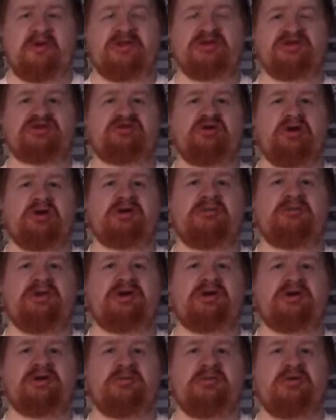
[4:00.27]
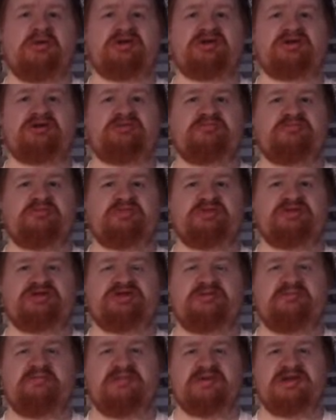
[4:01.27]
this documentary was supposed
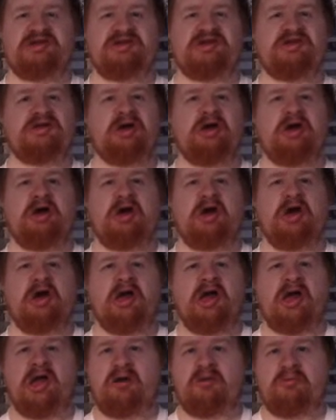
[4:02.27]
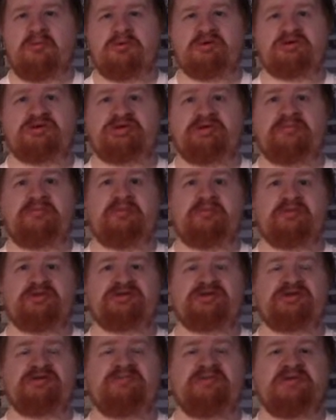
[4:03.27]
to be, it was
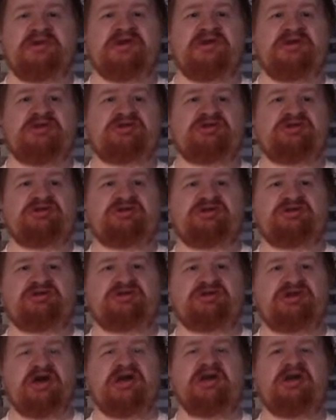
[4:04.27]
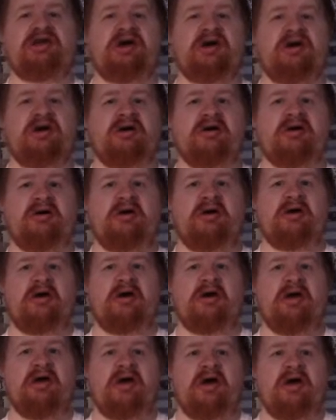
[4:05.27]
supposed to be Chyna
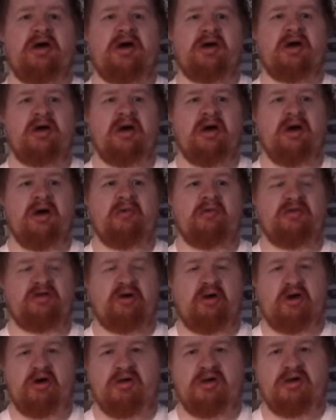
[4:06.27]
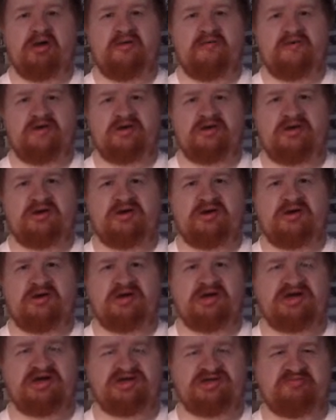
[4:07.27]
with all of her
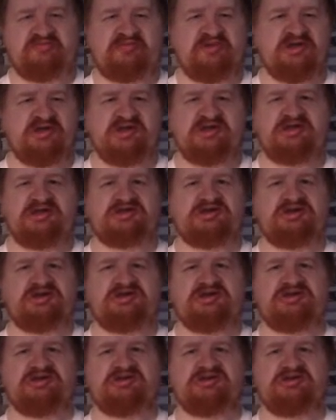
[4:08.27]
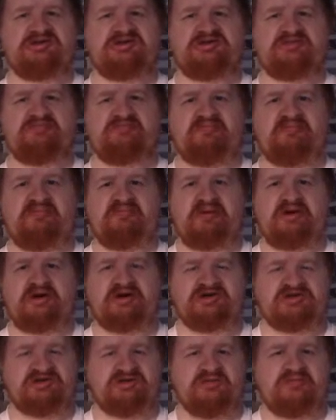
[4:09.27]
experiences,
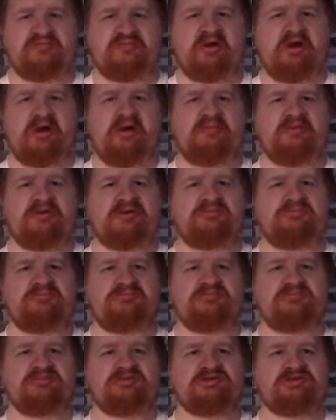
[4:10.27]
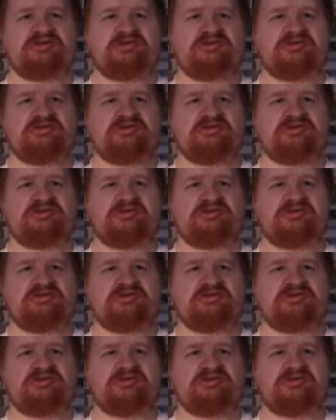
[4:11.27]
personal problems,